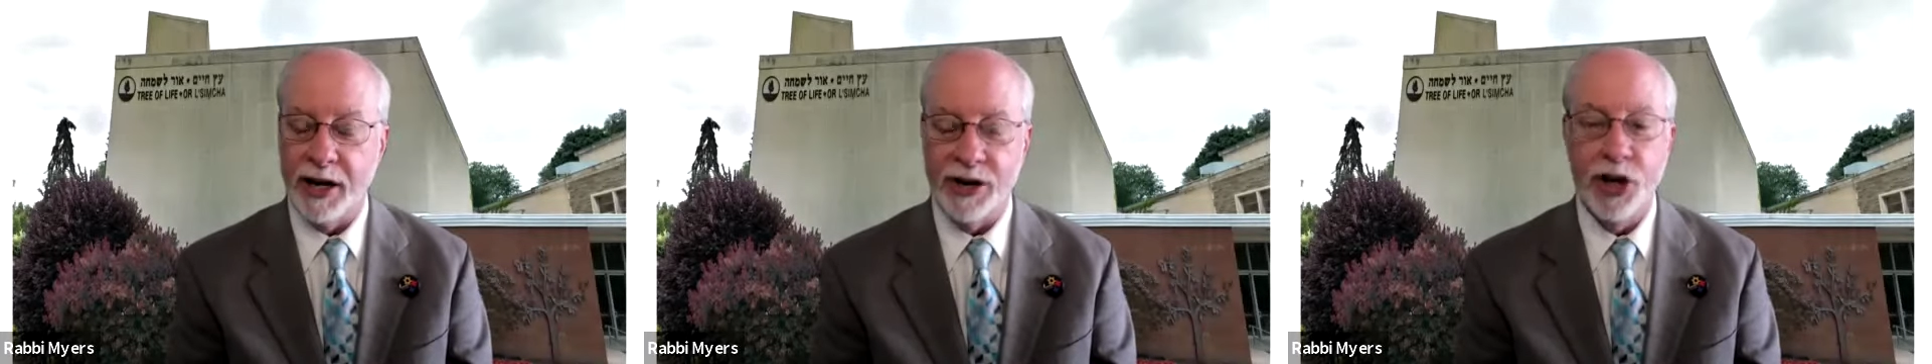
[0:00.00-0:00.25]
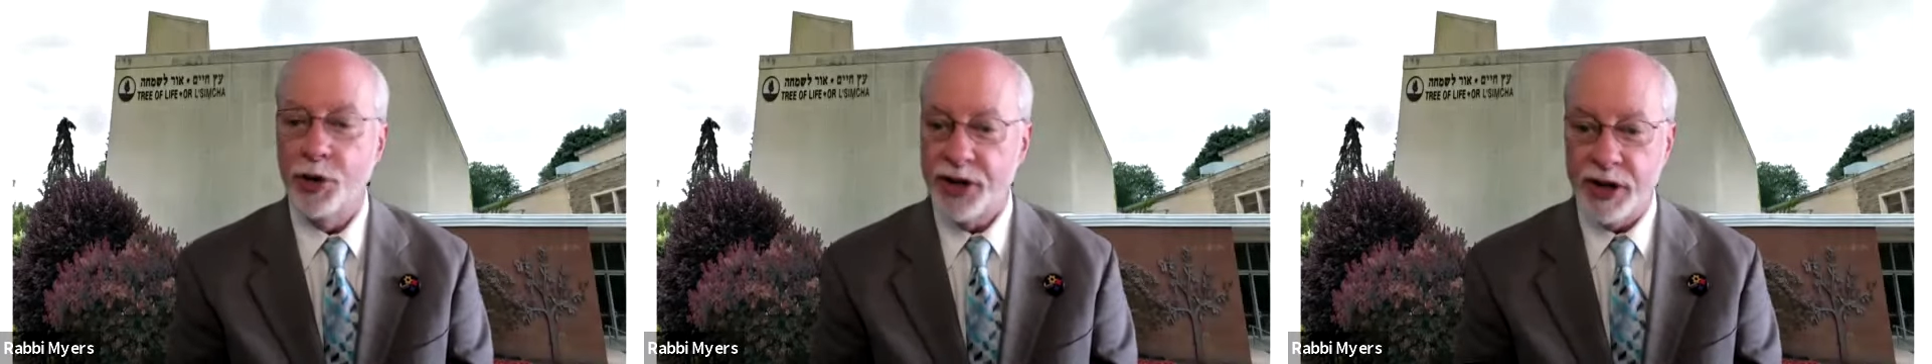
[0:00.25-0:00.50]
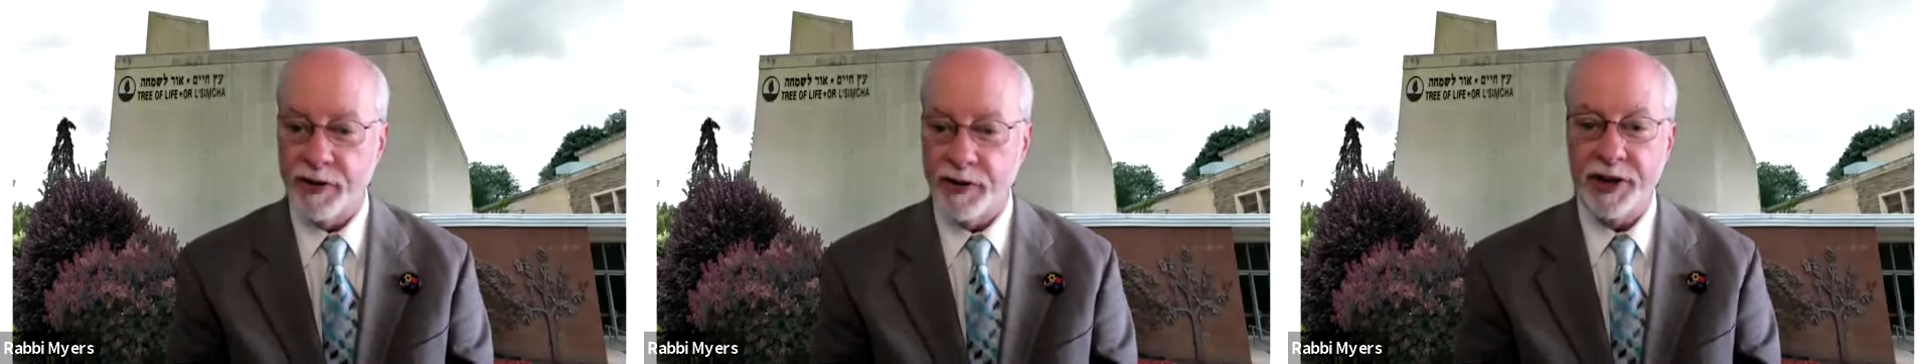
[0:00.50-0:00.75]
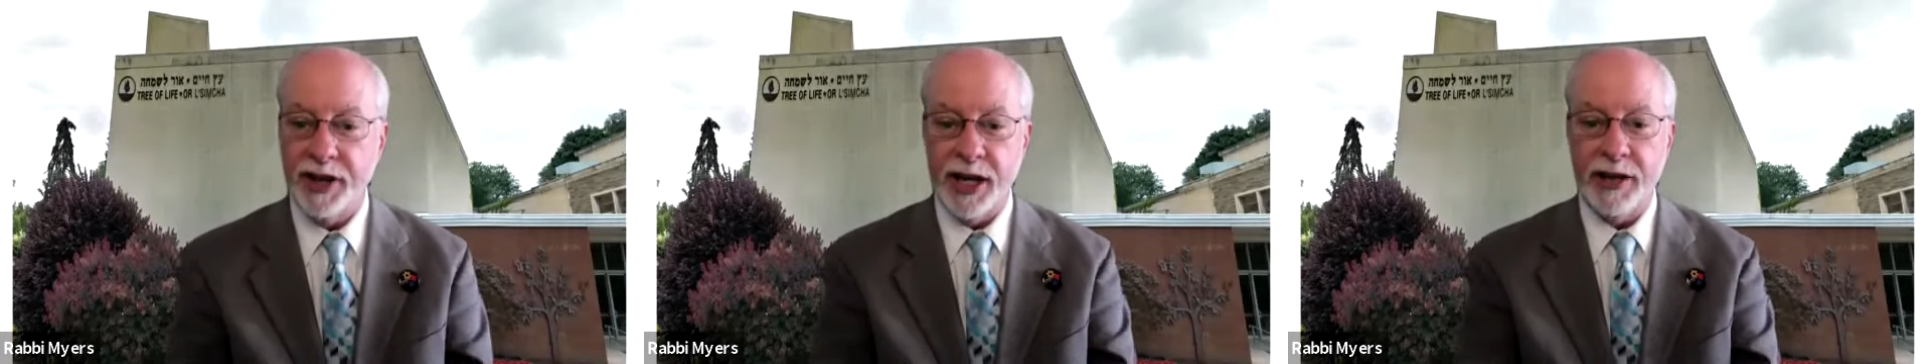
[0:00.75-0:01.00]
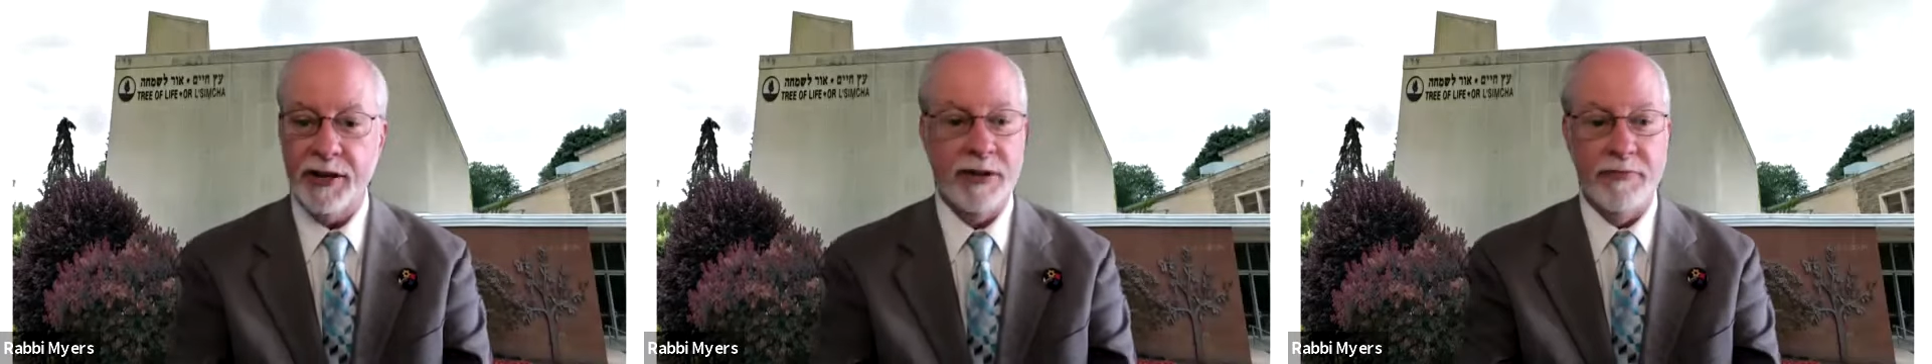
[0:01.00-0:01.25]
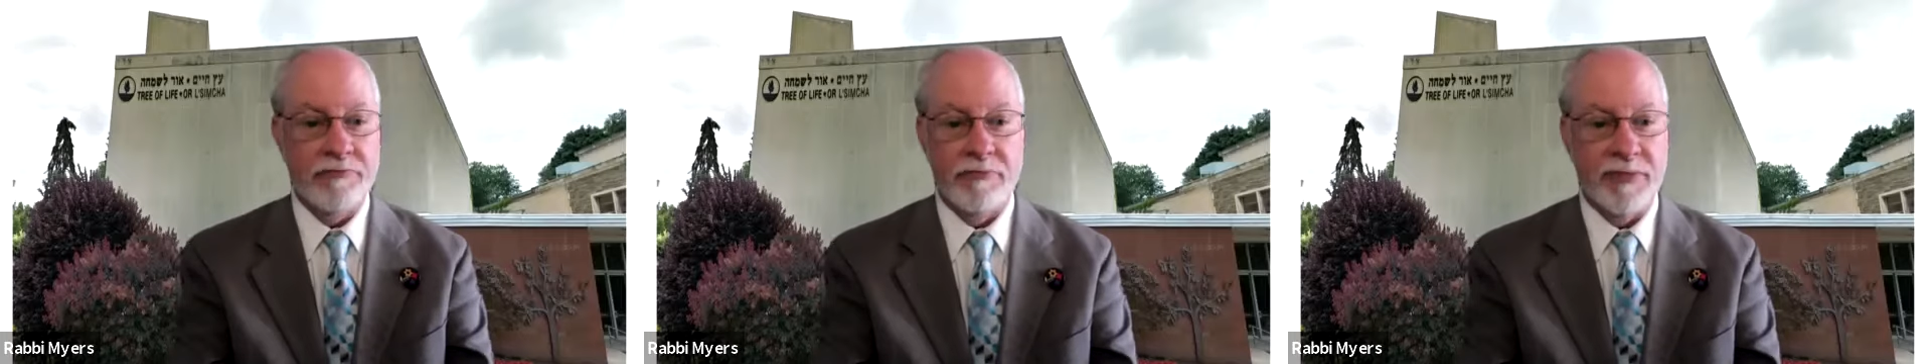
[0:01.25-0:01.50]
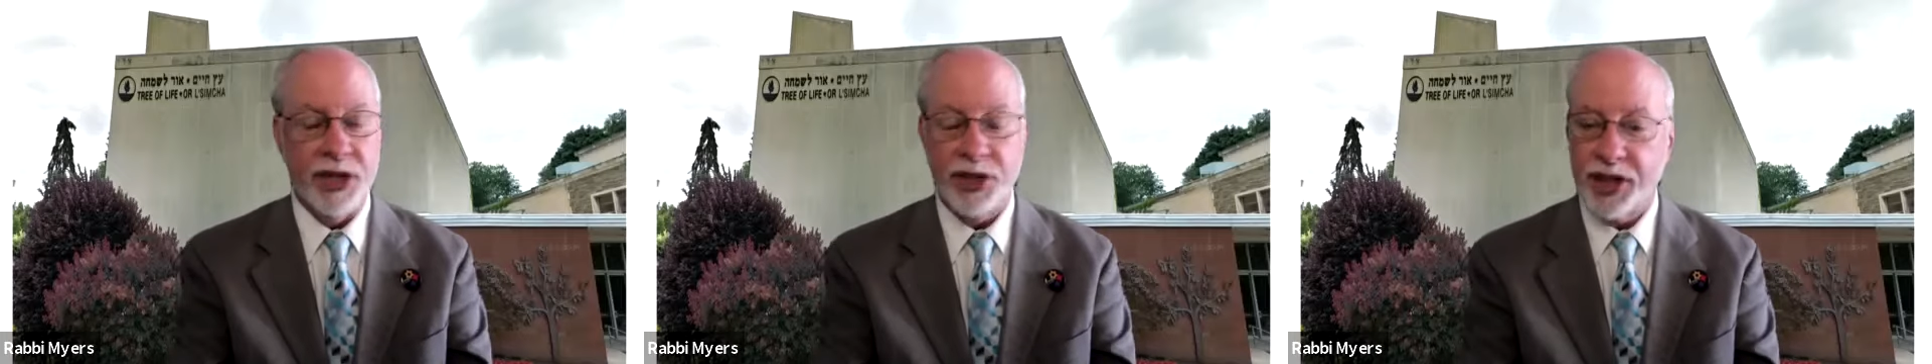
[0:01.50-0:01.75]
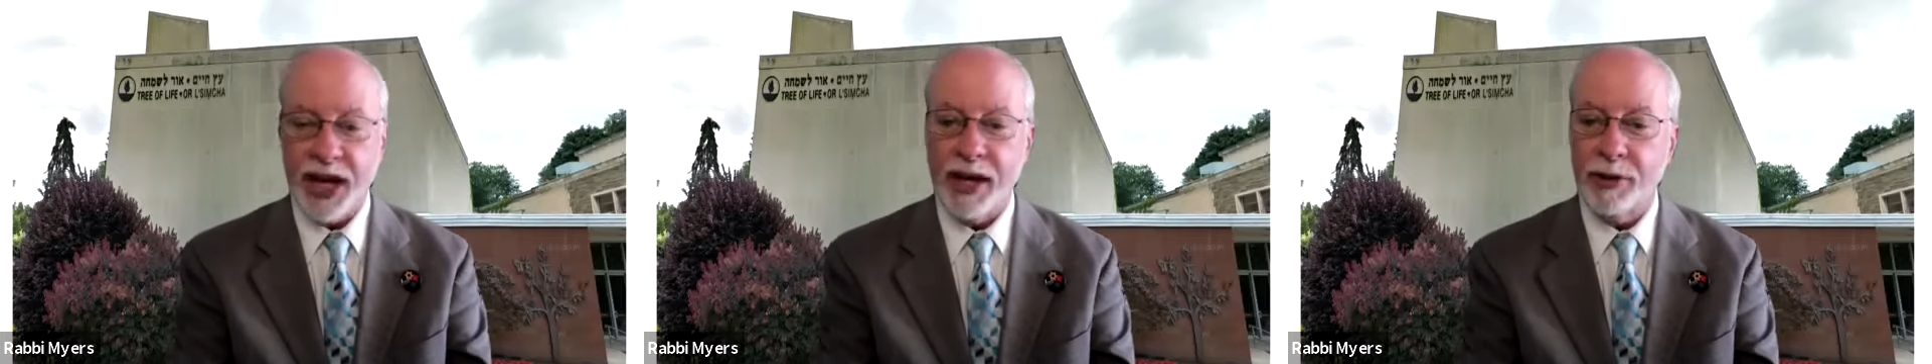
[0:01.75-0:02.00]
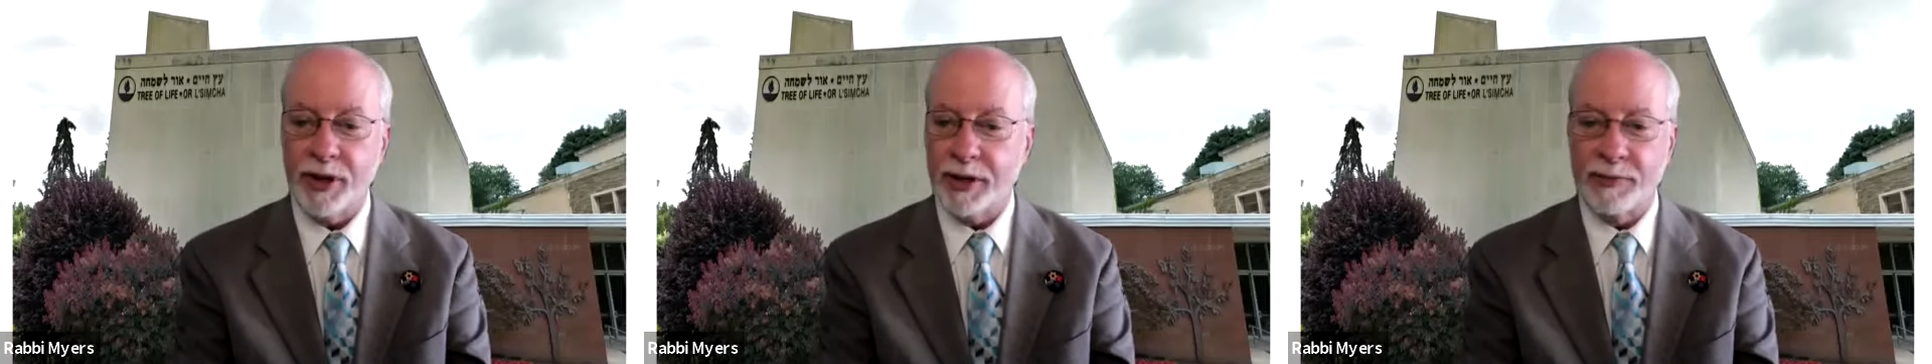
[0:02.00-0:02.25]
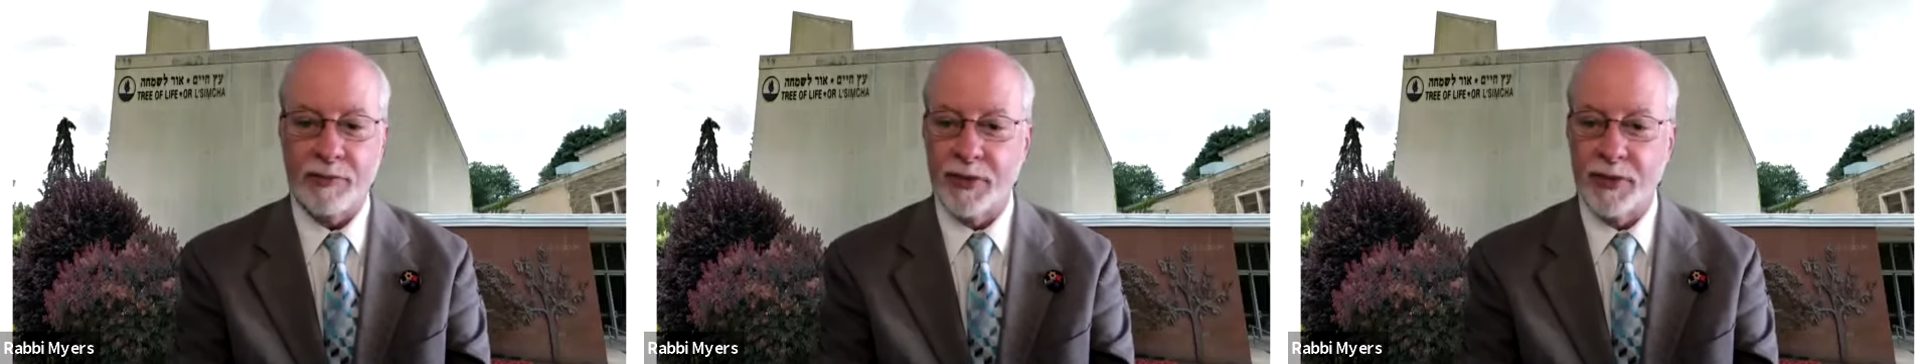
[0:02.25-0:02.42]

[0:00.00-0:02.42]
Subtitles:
No different than this gathering.